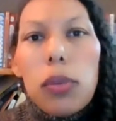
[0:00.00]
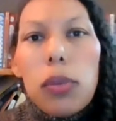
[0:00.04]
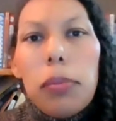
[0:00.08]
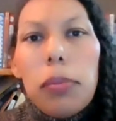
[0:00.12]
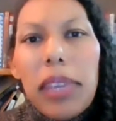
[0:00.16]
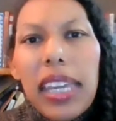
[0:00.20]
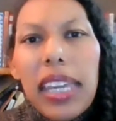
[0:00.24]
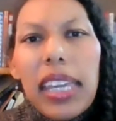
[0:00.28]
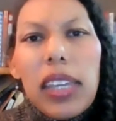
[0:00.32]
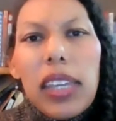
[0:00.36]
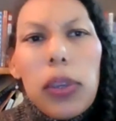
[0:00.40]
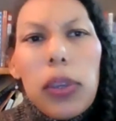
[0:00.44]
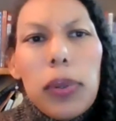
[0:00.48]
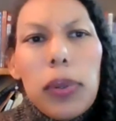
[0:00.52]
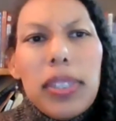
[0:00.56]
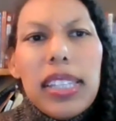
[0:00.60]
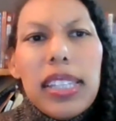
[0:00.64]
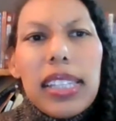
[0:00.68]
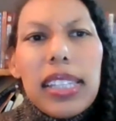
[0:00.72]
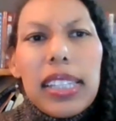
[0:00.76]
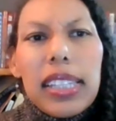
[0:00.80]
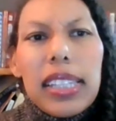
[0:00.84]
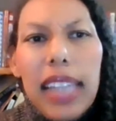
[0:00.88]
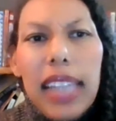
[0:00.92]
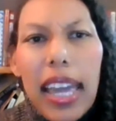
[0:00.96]
To me,
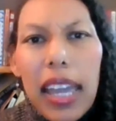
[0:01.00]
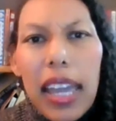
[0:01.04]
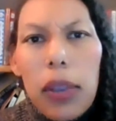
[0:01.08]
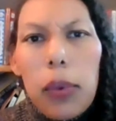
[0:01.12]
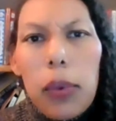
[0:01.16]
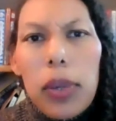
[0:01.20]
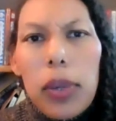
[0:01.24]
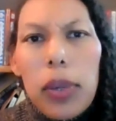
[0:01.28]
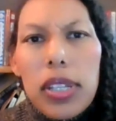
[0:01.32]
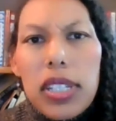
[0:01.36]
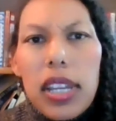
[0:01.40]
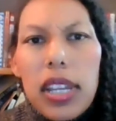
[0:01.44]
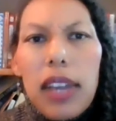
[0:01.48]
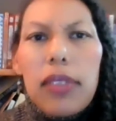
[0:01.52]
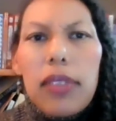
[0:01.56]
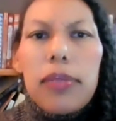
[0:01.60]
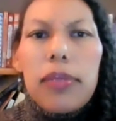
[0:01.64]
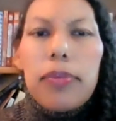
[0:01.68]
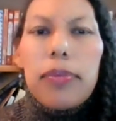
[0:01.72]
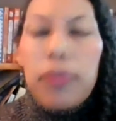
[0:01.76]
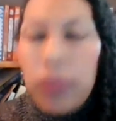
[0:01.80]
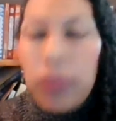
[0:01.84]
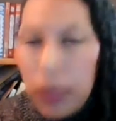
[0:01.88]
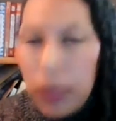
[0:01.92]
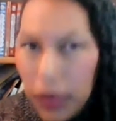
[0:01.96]
using the language
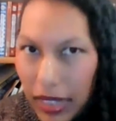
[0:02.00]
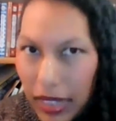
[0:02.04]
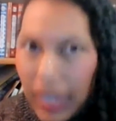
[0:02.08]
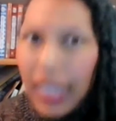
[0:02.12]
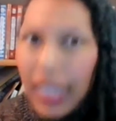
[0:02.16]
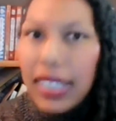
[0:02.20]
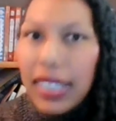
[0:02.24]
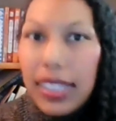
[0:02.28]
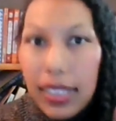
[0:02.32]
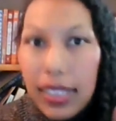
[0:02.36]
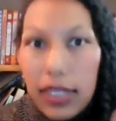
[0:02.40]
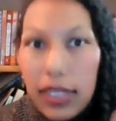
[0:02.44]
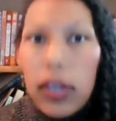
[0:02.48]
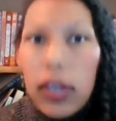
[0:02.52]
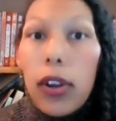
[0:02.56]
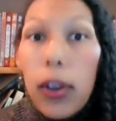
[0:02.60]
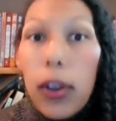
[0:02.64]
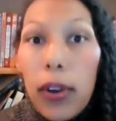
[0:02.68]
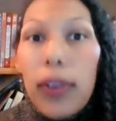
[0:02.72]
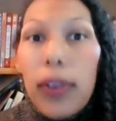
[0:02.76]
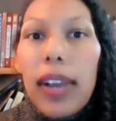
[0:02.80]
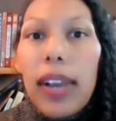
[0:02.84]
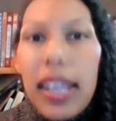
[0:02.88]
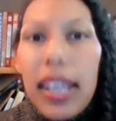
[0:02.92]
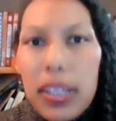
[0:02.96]
of This is
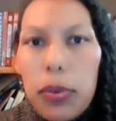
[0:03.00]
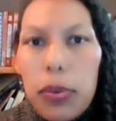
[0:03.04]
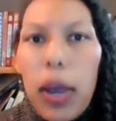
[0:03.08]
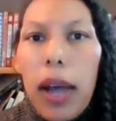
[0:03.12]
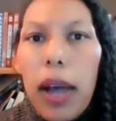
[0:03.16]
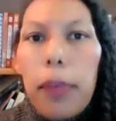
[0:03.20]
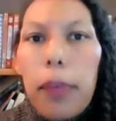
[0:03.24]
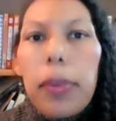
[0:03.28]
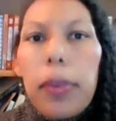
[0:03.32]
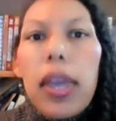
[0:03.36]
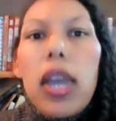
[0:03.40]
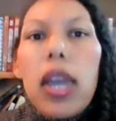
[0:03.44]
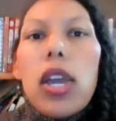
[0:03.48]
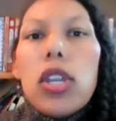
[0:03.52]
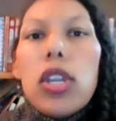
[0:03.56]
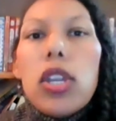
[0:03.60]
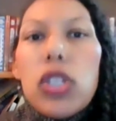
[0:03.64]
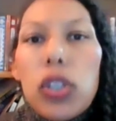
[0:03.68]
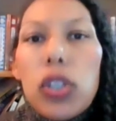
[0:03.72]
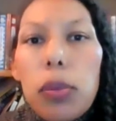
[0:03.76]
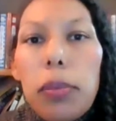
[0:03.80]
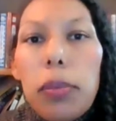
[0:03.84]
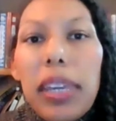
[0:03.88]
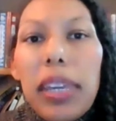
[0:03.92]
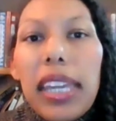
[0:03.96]
her as well.
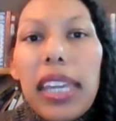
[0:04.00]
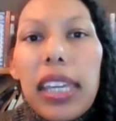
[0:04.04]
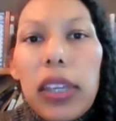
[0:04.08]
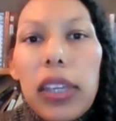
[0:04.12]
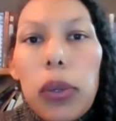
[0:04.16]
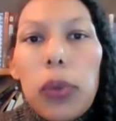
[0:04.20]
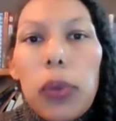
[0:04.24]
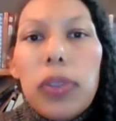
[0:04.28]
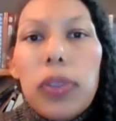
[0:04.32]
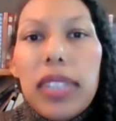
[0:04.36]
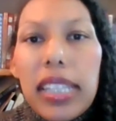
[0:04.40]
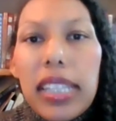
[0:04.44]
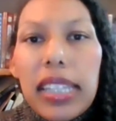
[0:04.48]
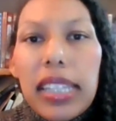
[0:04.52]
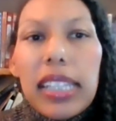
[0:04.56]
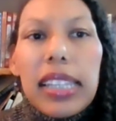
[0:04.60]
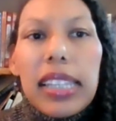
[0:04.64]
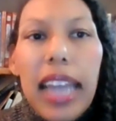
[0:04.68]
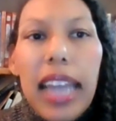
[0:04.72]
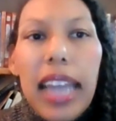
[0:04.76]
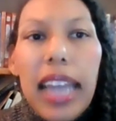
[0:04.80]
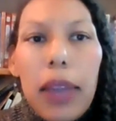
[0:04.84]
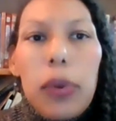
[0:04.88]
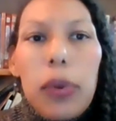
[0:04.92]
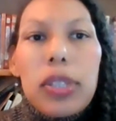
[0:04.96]
To me, using the
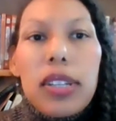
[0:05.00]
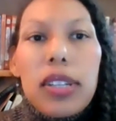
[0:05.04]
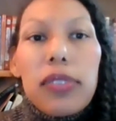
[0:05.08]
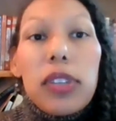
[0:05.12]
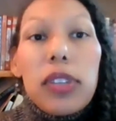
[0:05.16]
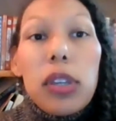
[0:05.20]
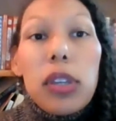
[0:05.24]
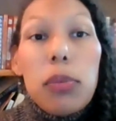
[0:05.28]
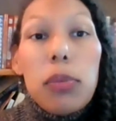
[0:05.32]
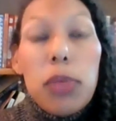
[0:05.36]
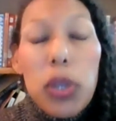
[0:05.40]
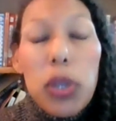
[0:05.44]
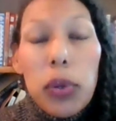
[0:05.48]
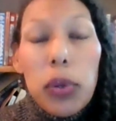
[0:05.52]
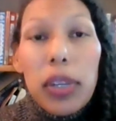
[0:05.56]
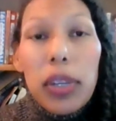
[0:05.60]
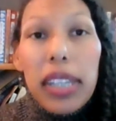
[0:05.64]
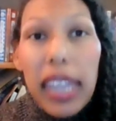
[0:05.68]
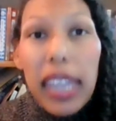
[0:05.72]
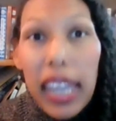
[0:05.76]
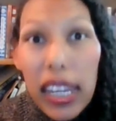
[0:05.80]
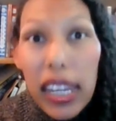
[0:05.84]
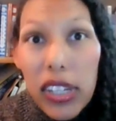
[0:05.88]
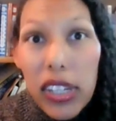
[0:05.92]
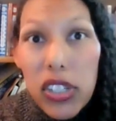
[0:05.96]
language of
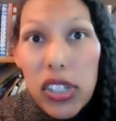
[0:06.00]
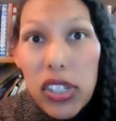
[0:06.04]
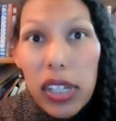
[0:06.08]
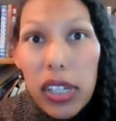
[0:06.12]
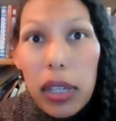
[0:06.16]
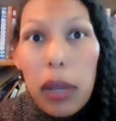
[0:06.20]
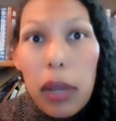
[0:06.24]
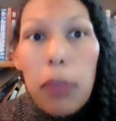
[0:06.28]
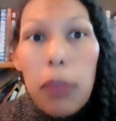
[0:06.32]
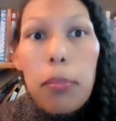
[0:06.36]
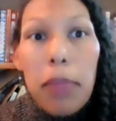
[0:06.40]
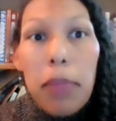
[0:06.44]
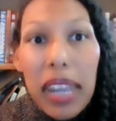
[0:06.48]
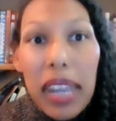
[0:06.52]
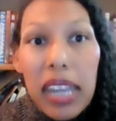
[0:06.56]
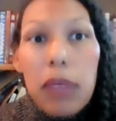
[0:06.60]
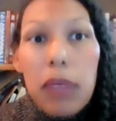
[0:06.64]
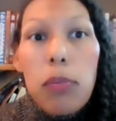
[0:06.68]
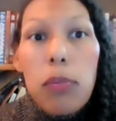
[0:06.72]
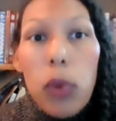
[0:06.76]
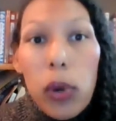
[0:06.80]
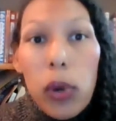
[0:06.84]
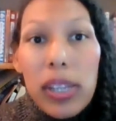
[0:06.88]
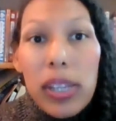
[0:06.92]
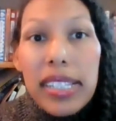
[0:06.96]
communication
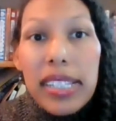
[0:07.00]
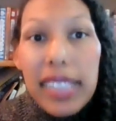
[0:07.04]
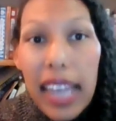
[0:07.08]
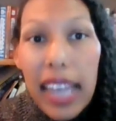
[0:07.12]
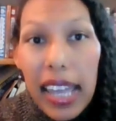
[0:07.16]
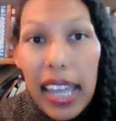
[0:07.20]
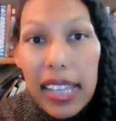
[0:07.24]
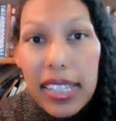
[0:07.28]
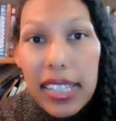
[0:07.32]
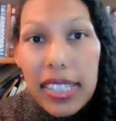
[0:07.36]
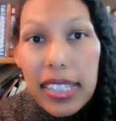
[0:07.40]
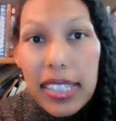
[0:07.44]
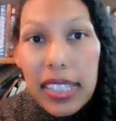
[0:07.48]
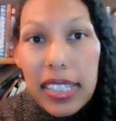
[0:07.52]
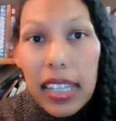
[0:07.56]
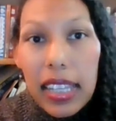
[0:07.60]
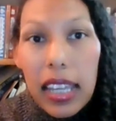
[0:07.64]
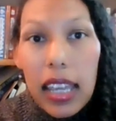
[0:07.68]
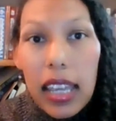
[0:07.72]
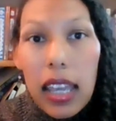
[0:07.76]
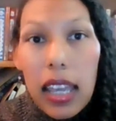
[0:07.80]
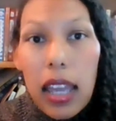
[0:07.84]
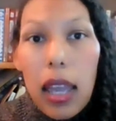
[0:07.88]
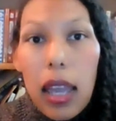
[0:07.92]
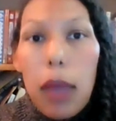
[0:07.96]
made more sense
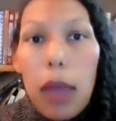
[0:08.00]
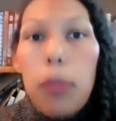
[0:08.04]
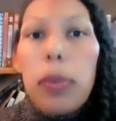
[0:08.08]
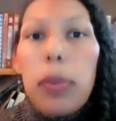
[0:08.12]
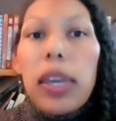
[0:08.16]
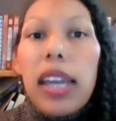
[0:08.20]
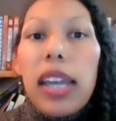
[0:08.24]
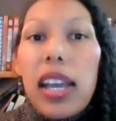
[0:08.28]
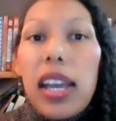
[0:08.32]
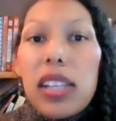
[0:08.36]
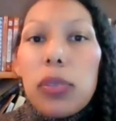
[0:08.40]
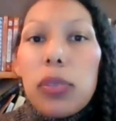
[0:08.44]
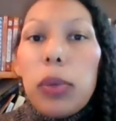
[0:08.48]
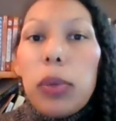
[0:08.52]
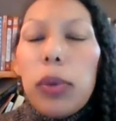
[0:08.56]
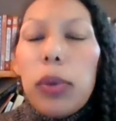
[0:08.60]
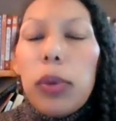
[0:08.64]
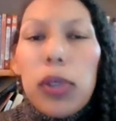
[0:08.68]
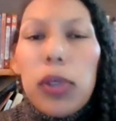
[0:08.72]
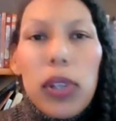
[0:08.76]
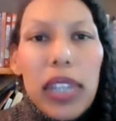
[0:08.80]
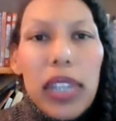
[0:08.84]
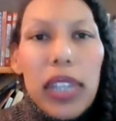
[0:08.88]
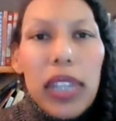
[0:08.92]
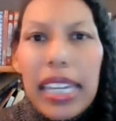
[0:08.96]
because we
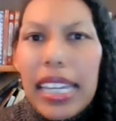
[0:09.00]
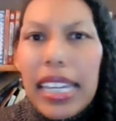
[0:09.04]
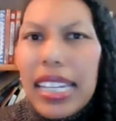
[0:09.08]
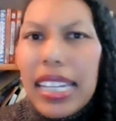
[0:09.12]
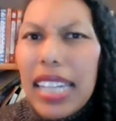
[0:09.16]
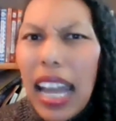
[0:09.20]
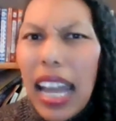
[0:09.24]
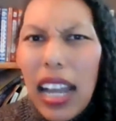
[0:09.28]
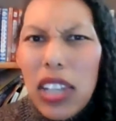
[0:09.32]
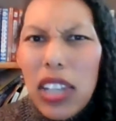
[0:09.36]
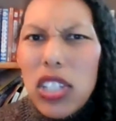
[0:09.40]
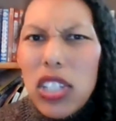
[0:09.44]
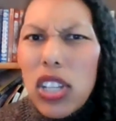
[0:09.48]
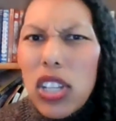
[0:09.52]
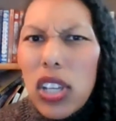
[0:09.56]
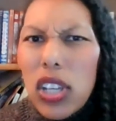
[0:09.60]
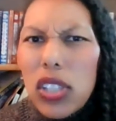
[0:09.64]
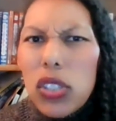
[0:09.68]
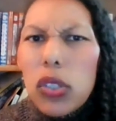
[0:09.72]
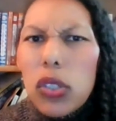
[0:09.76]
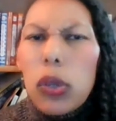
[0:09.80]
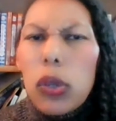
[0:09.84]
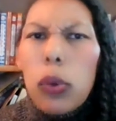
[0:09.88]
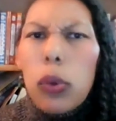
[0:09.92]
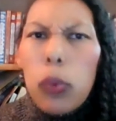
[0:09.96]
were looking at not
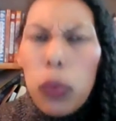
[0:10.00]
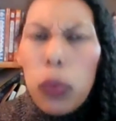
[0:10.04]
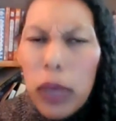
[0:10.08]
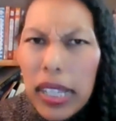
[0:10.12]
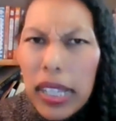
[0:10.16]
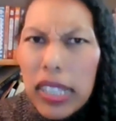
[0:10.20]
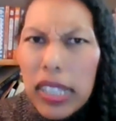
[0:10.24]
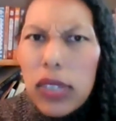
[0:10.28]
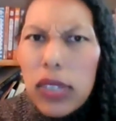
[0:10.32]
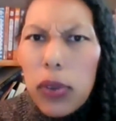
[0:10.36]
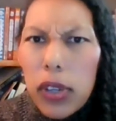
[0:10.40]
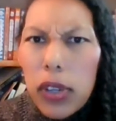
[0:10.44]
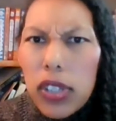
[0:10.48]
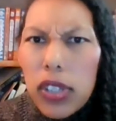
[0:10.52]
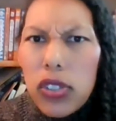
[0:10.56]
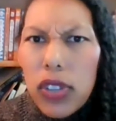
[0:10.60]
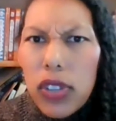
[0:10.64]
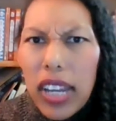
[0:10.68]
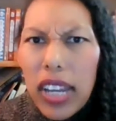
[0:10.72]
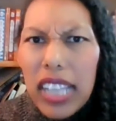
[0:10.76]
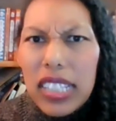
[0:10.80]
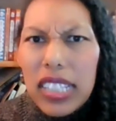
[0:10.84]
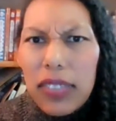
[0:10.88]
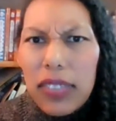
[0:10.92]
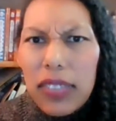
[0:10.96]
just resource
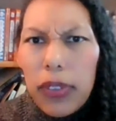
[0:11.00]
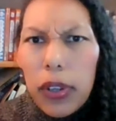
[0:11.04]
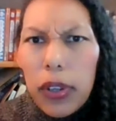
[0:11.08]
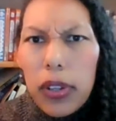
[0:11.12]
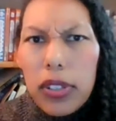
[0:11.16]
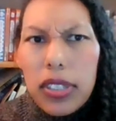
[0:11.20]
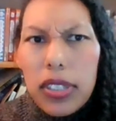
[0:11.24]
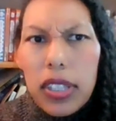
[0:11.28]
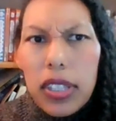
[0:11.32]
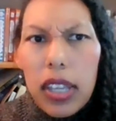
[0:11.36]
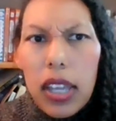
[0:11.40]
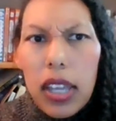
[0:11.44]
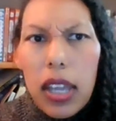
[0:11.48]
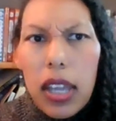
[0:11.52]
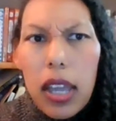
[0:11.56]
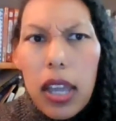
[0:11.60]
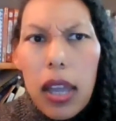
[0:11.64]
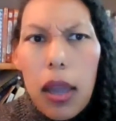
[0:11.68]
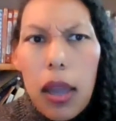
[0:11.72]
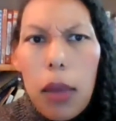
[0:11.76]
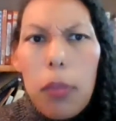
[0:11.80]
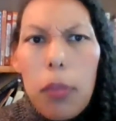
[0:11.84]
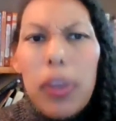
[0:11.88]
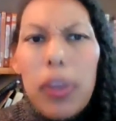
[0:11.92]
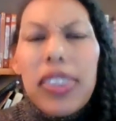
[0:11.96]
transfers,
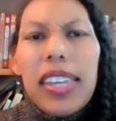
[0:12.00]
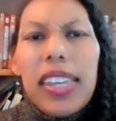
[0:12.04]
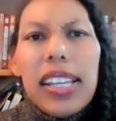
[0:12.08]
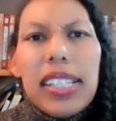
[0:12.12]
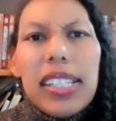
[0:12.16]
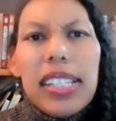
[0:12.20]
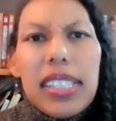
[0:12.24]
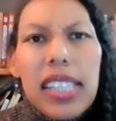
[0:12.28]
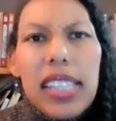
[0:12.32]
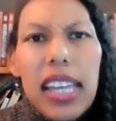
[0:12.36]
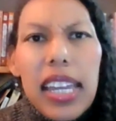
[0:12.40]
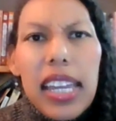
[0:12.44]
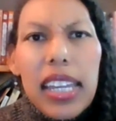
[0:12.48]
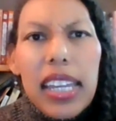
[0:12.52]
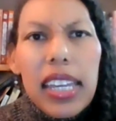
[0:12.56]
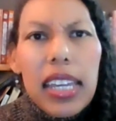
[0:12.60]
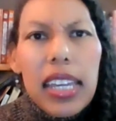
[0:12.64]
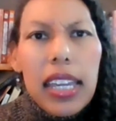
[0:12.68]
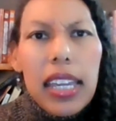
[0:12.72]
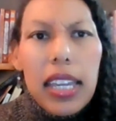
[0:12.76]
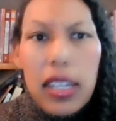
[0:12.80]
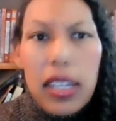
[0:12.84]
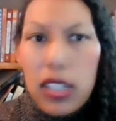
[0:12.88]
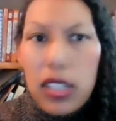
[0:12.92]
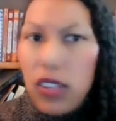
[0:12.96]
but things
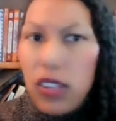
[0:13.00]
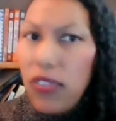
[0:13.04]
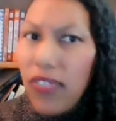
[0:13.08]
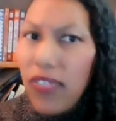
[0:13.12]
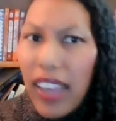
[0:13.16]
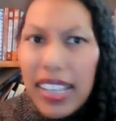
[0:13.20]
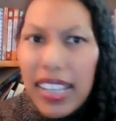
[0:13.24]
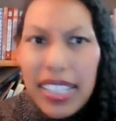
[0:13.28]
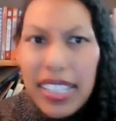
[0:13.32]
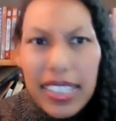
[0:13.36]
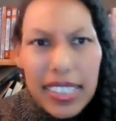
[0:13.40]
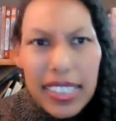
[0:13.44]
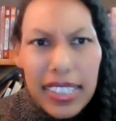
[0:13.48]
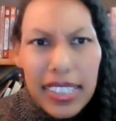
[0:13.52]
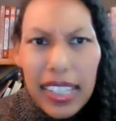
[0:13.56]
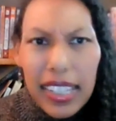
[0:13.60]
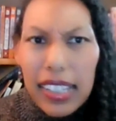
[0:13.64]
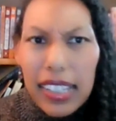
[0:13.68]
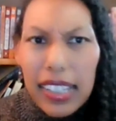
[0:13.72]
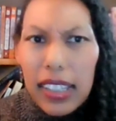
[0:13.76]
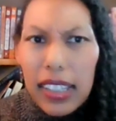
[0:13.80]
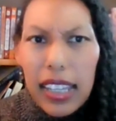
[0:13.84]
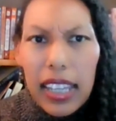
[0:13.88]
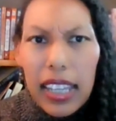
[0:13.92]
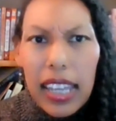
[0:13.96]
like defense
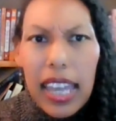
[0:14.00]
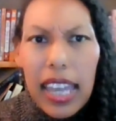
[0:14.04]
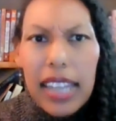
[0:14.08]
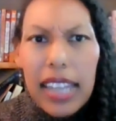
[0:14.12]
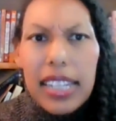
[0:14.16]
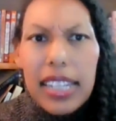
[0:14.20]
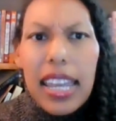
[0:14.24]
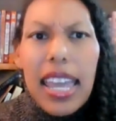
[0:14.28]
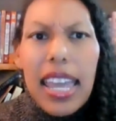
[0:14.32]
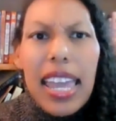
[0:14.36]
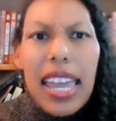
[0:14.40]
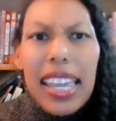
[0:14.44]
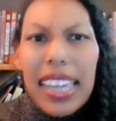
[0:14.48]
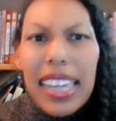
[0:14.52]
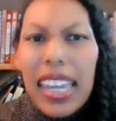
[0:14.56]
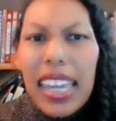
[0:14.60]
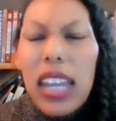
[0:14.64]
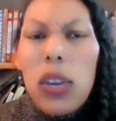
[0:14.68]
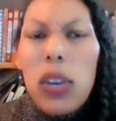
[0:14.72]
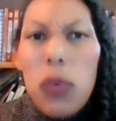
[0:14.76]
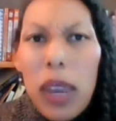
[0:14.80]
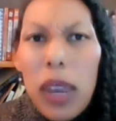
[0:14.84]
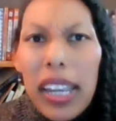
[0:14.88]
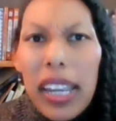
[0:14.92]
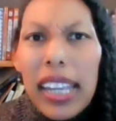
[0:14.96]
signaling and
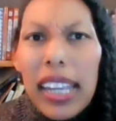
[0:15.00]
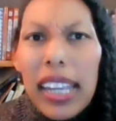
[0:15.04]
kin